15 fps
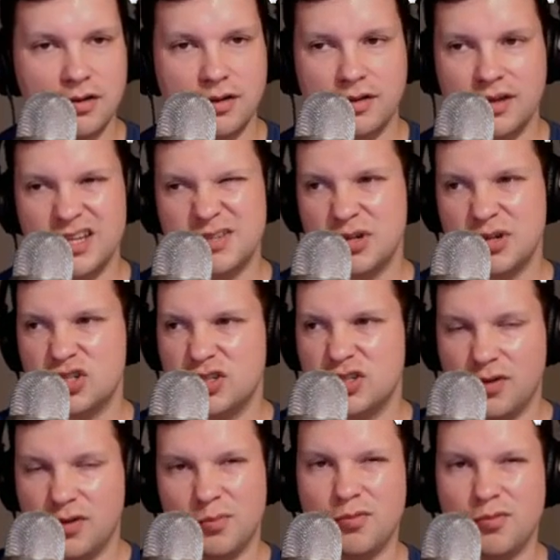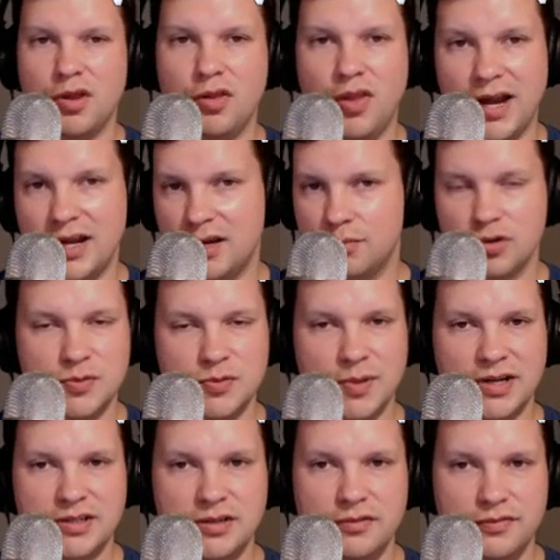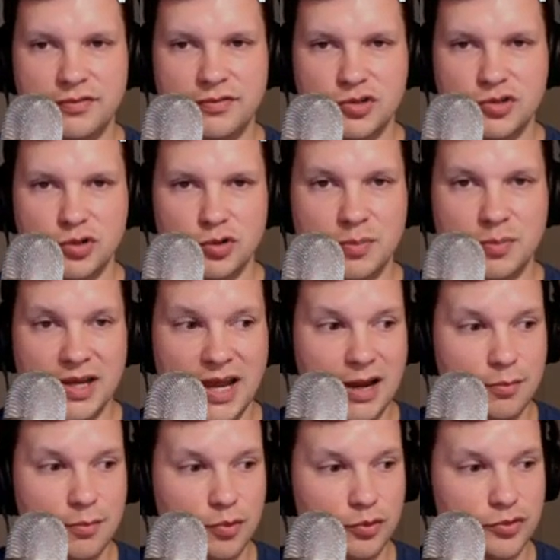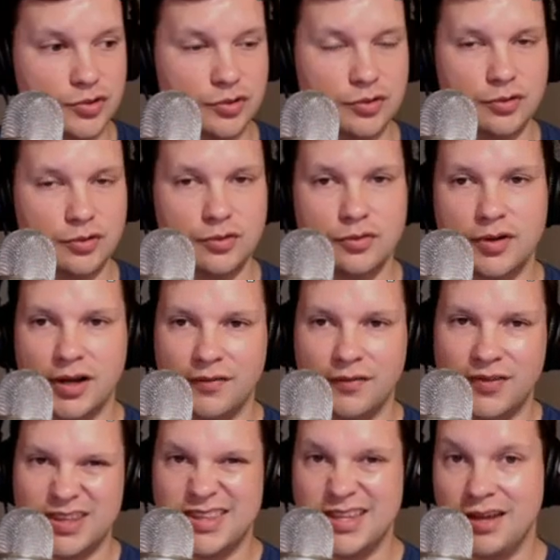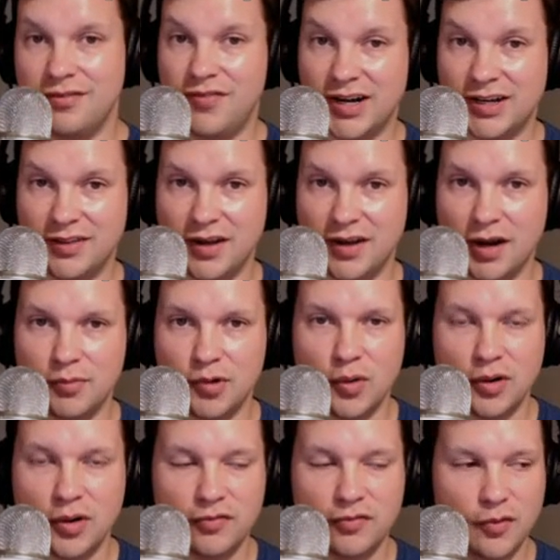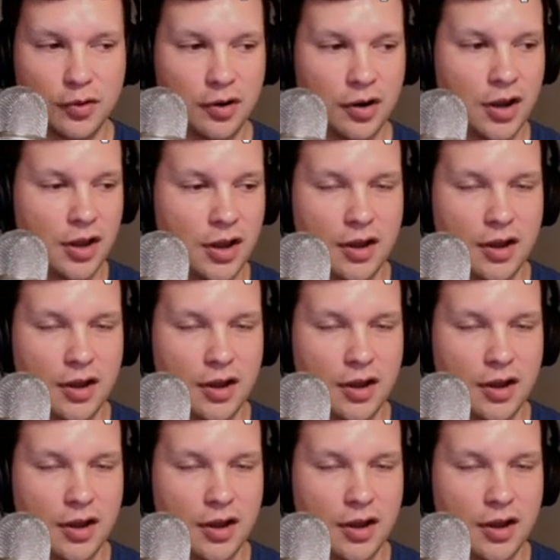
especially from a lighting perspective, to be able to kind of get the effect that I'm going for.